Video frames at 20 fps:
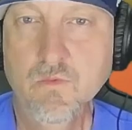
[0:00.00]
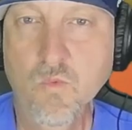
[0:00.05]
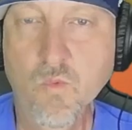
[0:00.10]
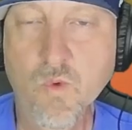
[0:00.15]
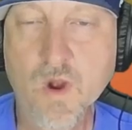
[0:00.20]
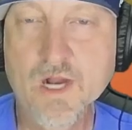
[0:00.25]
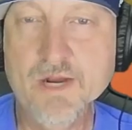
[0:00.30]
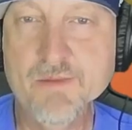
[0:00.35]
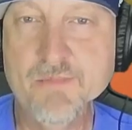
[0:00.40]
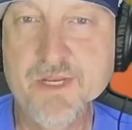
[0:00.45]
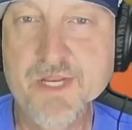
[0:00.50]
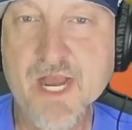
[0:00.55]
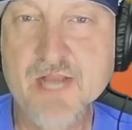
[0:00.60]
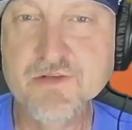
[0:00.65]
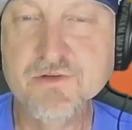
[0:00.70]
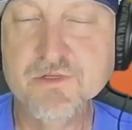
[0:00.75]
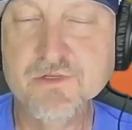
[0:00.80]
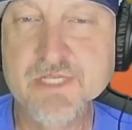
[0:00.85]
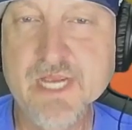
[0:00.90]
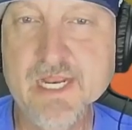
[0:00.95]
Welcome to
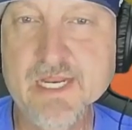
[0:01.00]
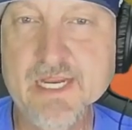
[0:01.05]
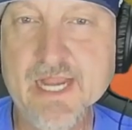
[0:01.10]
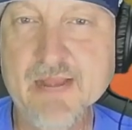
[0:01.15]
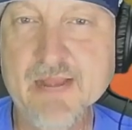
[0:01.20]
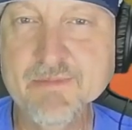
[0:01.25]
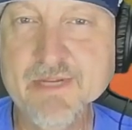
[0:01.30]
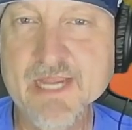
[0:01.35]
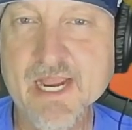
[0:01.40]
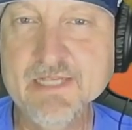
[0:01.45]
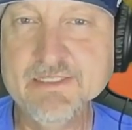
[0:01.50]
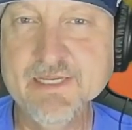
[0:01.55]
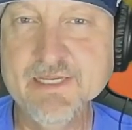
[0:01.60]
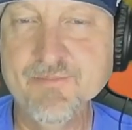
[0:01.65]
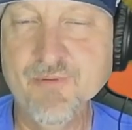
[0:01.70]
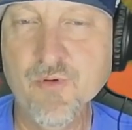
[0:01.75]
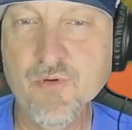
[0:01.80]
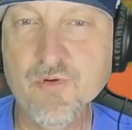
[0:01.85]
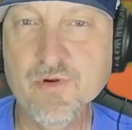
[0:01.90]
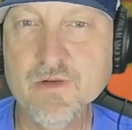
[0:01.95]
Dodgers Daily. I'm Casey
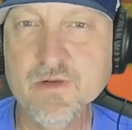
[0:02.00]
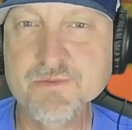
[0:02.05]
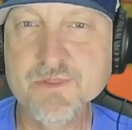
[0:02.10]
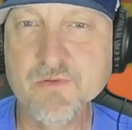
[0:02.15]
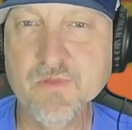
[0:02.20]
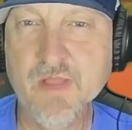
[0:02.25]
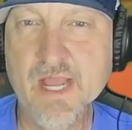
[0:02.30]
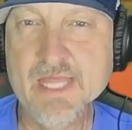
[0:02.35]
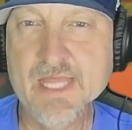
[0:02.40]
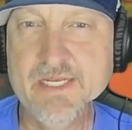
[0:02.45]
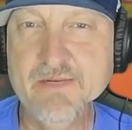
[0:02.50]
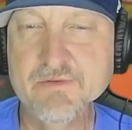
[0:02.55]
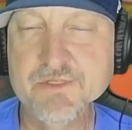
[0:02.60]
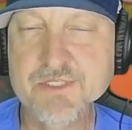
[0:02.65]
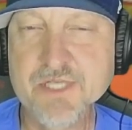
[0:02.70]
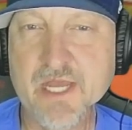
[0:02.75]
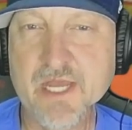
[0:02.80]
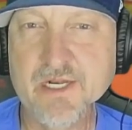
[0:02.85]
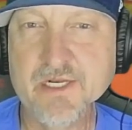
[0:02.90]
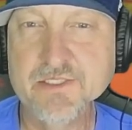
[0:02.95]
Porter. I'm so glad that you
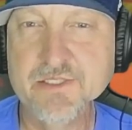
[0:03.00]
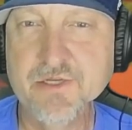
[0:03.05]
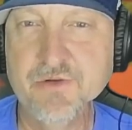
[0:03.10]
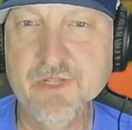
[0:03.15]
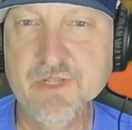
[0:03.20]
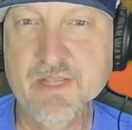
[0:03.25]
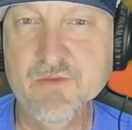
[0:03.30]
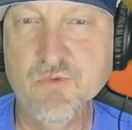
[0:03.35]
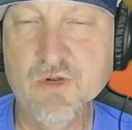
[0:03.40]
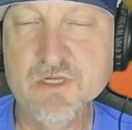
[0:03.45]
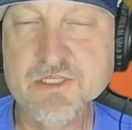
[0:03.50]
decided to tune in.